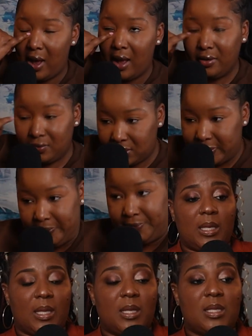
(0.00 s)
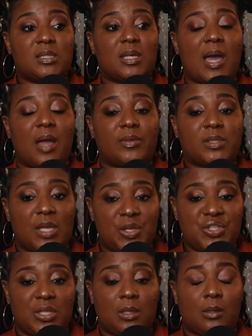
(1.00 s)
you do it in the beginning and it's a
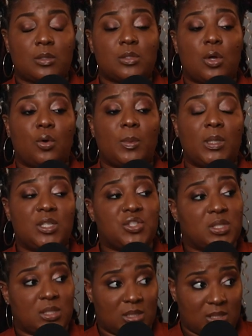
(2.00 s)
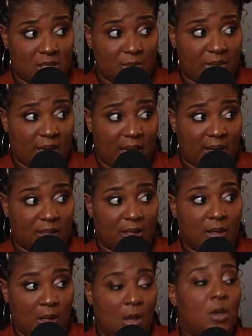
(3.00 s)
conversation and there's no malicious intent behind
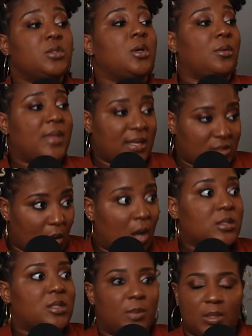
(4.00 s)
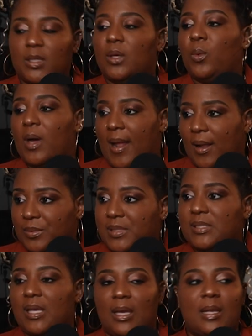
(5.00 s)
it. So that's ultimately what I was
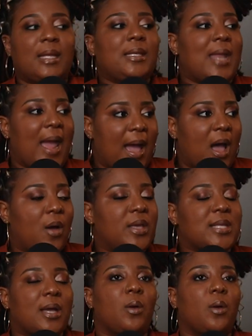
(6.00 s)
saying. Like now it's like,